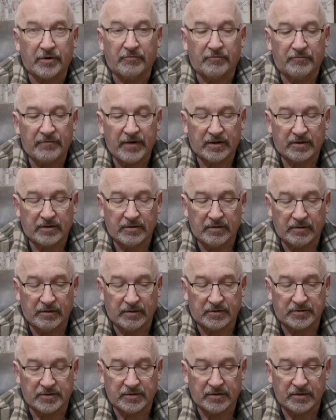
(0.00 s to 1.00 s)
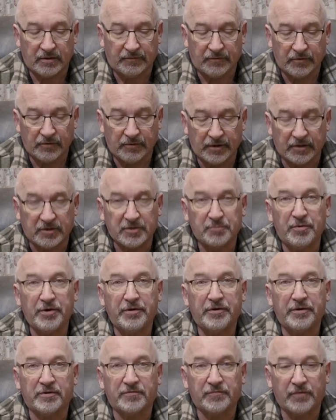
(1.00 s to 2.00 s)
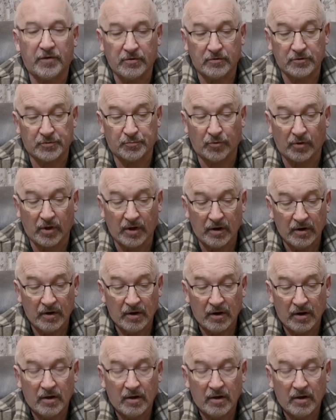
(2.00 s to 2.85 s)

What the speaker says: In fact, if you're an experienced focus puller,